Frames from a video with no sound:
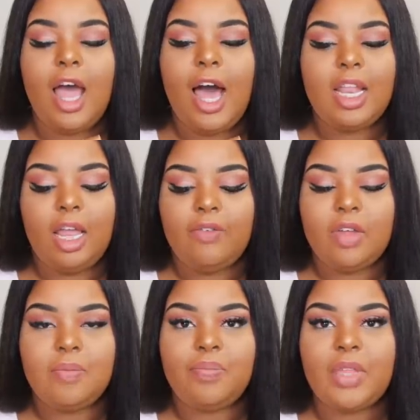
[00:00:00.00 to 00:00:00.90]
I love
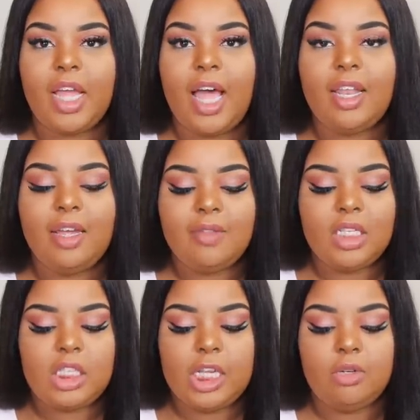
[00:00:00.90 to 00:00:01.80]
it. Like, I love
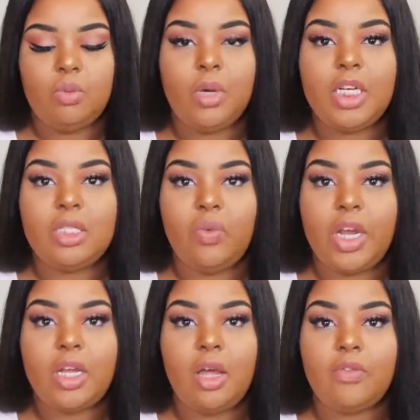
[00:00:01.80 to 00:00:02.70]
this sandal. One is
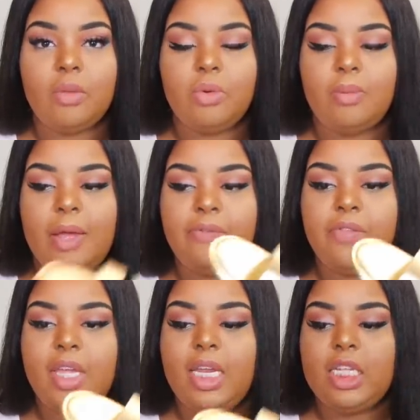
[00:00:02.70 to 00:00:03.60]
very comfortable. My
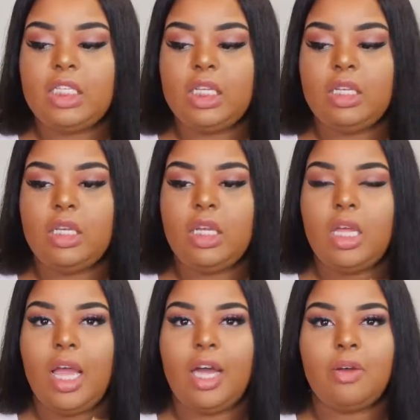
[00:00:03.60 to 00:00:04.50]
foot isn't,
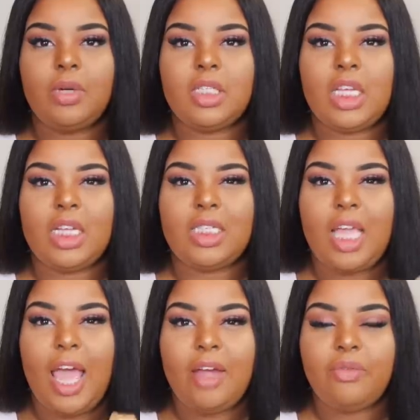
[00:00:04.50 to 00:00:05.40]
I don't want to say it's
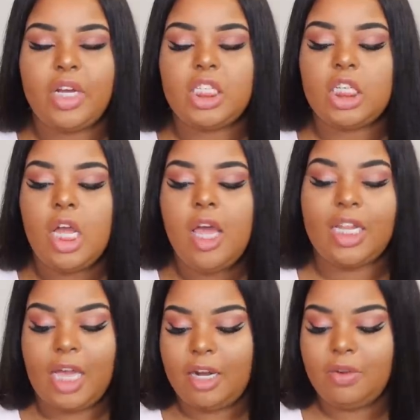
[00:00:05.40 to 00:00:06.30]
average,
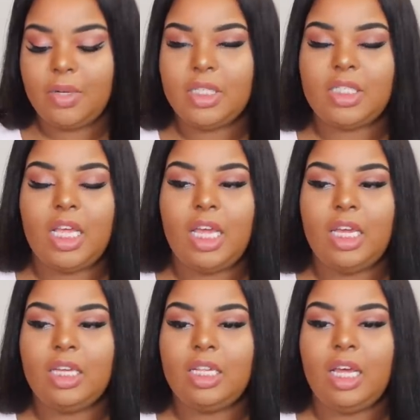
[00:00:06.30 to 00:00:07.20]
and I don't want to
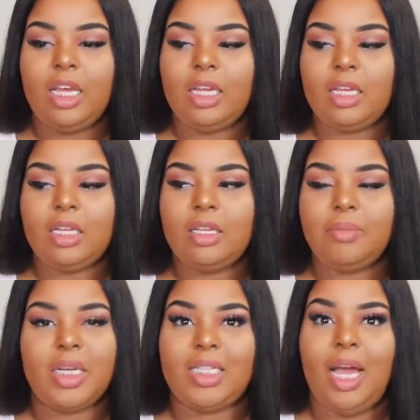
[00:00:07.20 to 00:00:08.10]
say, like,
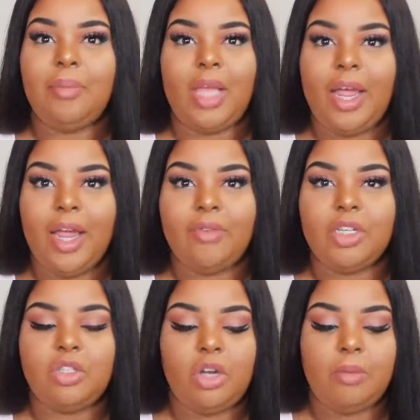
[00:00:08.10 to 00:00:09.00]
because I'm not
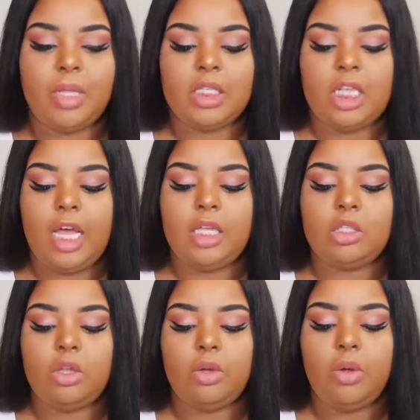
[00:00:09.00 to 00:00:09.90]
average, you know, I'm plus size,
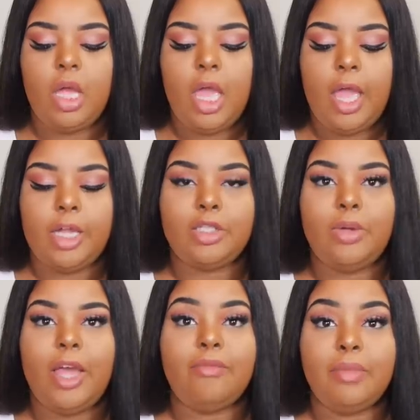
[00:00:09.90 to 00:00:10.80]
so I
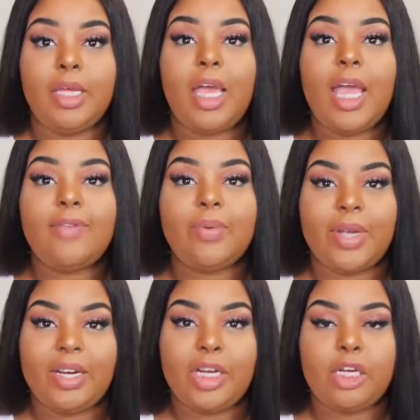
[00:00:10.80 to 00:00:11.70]
do have meat
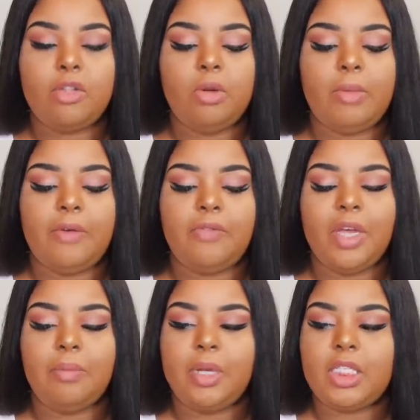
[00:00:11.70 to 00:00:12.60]
everywhere, including my
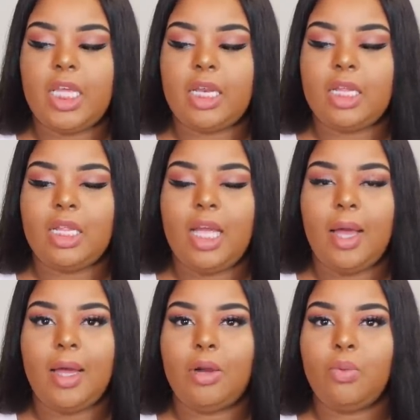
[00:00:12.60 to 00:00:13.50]
foot, but technically
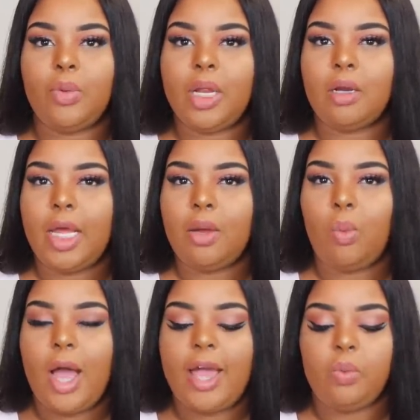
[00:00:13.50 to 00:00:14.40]
I don't wear
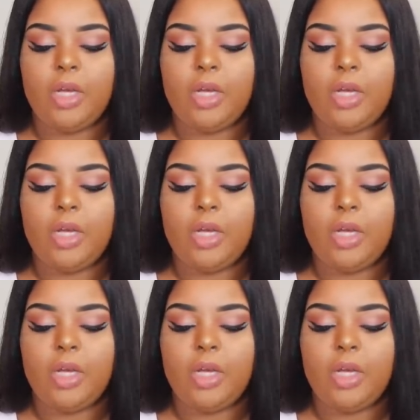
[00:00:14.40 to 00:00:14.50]
like wide